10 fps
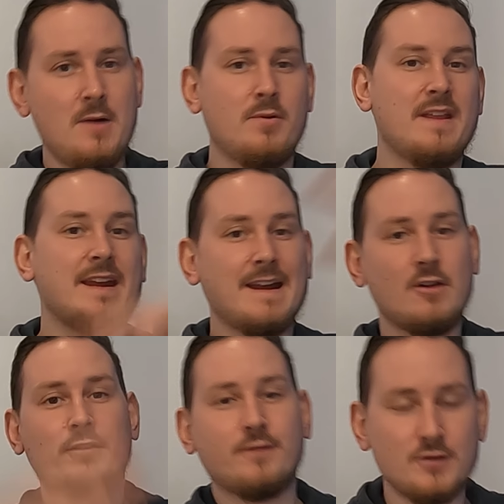But then again,
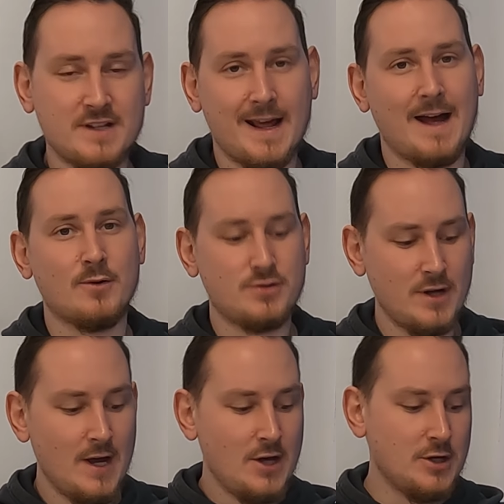on the front of the house,
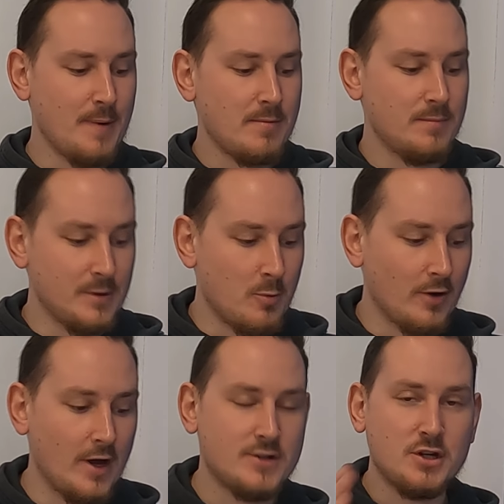you probably
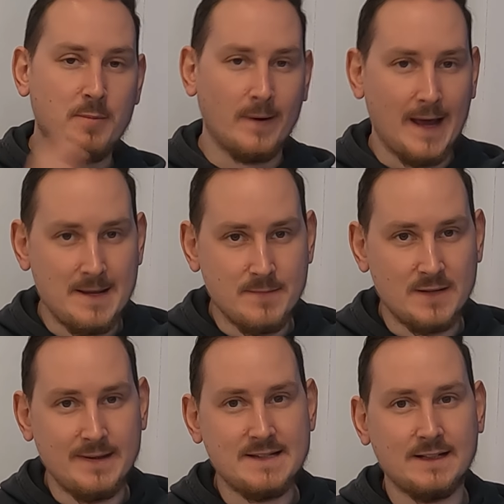want a
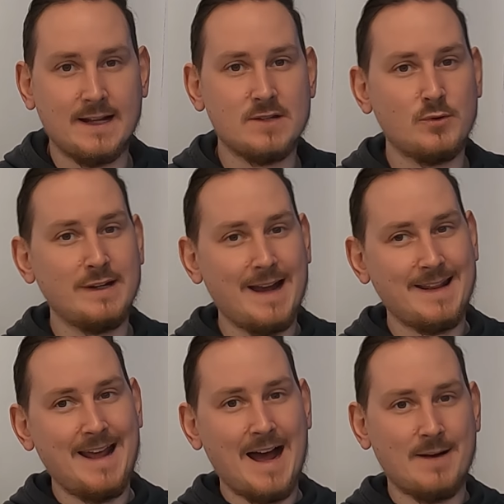2.8mm lens where you get
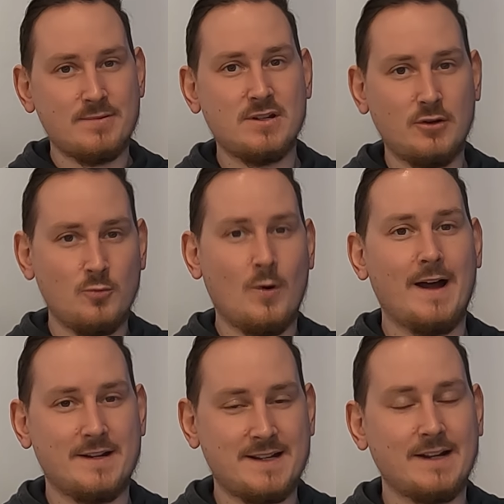the absolute
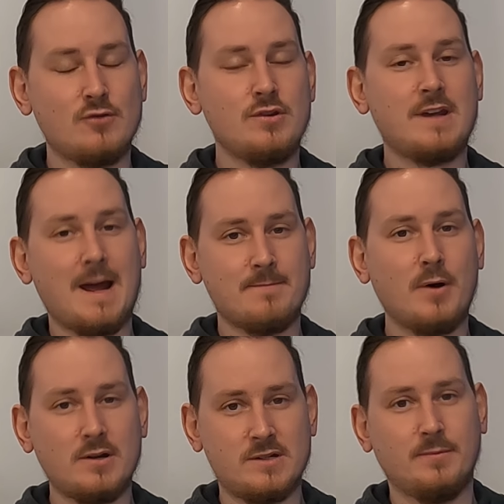widest angle you can
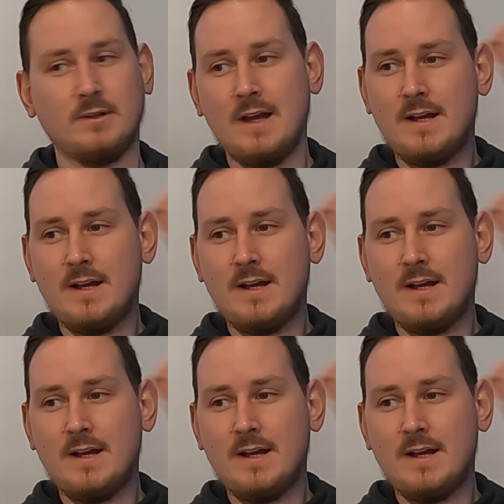possible.